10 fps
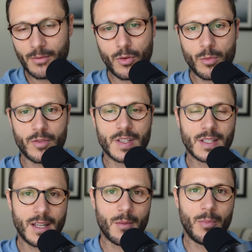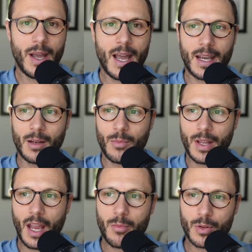form of a step back and
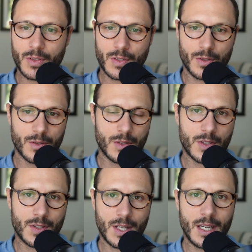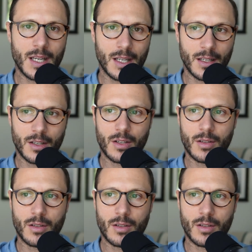be able to see